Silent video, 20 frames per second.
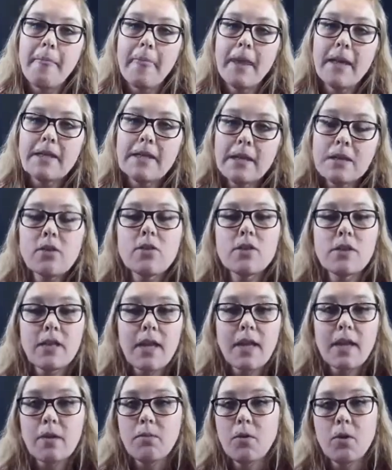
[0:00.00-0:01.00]
it's
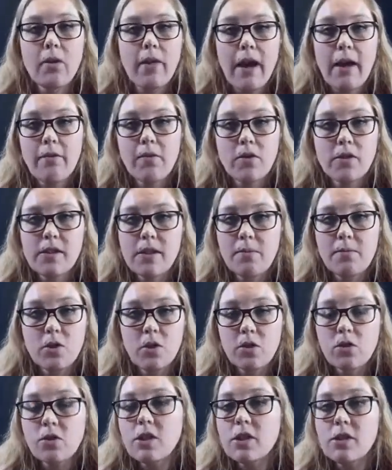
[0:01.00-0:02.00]
understandable that for some
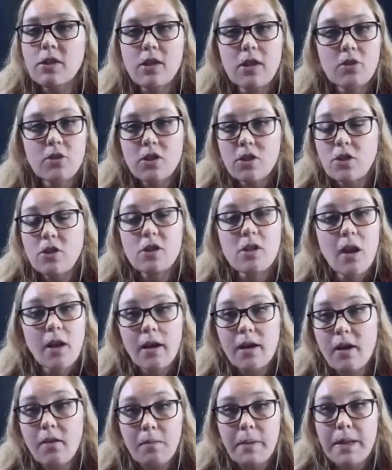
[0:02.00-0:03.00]
churches there's just not
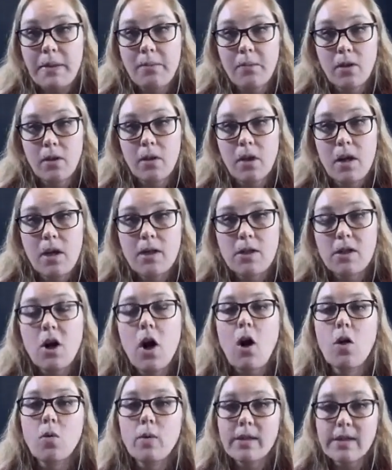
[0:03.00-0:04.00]
enough people to
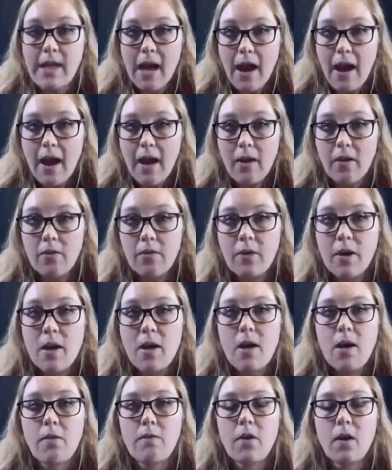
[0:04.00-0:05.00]
always have
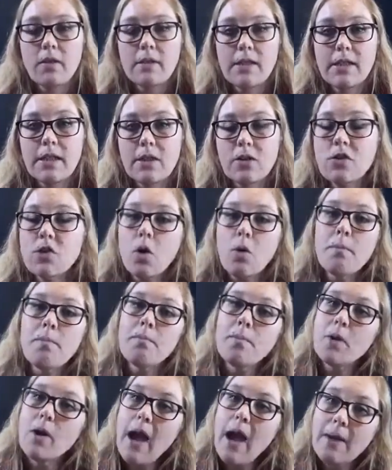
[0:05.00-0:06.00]
volunteers, or
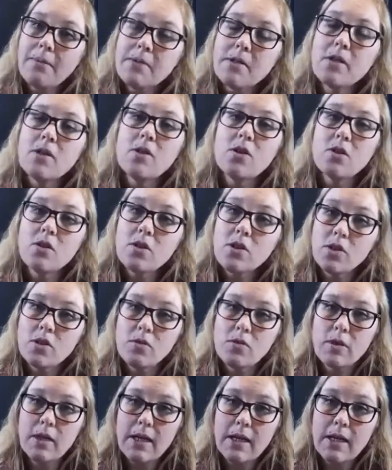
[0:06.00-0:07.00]
perhaps the
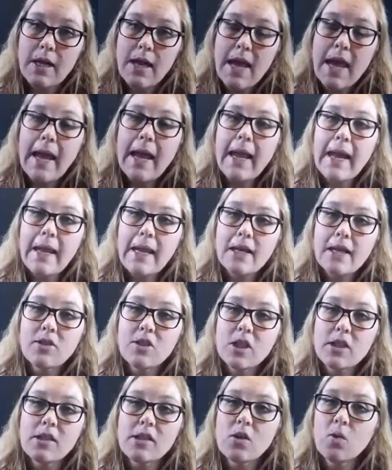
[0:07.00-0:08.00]
nursery
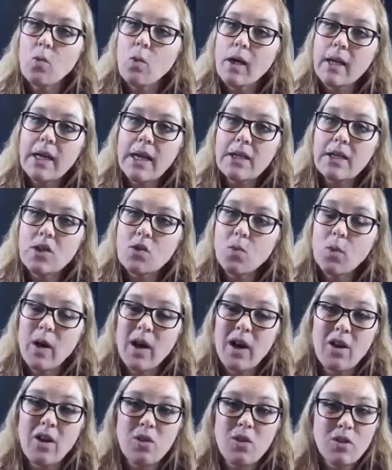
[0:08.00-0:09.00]
age is the one age
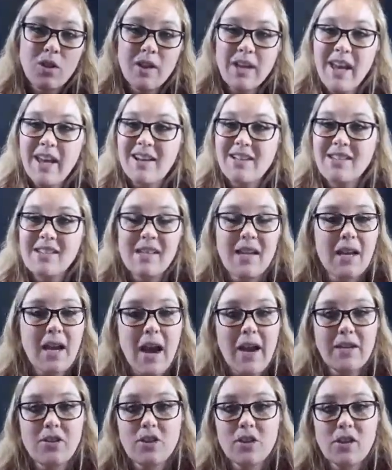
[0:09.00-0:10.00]
where you look at and say,
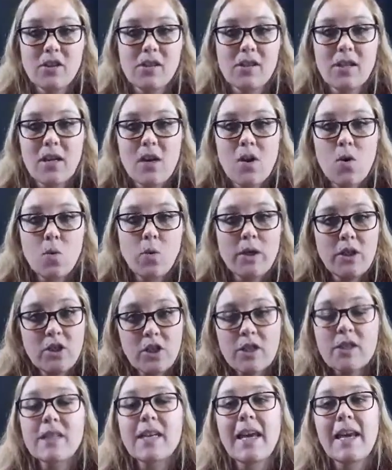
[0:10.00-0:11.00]
we
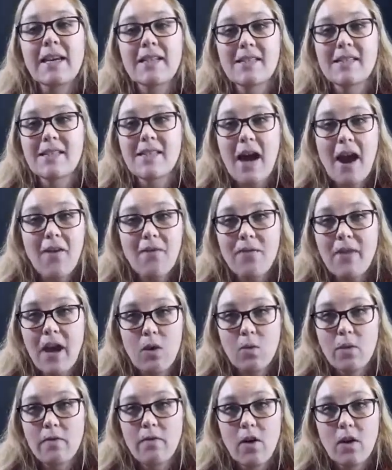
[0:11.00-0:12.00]
just can't staff
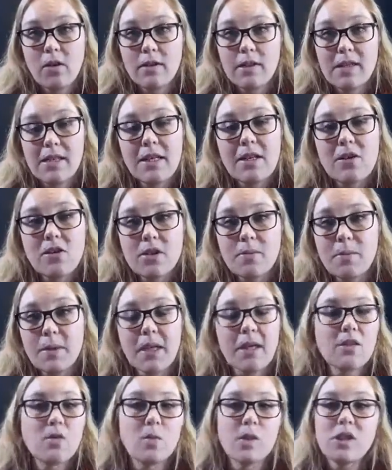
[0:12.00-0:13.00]
that with volunteers
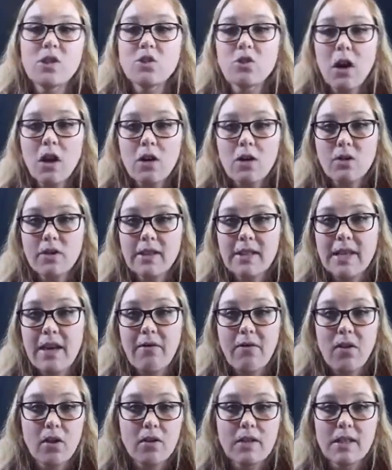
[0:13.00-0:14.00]
because we struggle to get
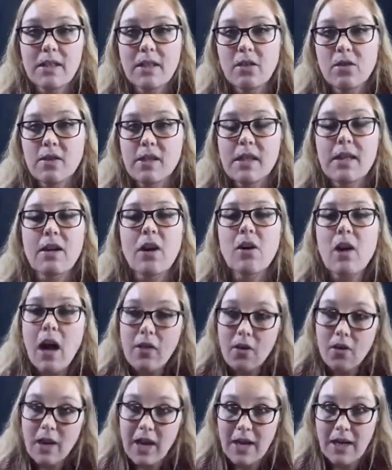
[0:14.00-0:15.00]
volunteers in our
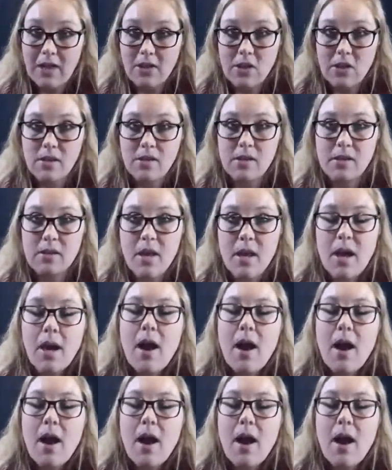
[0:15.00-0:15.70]
other ages.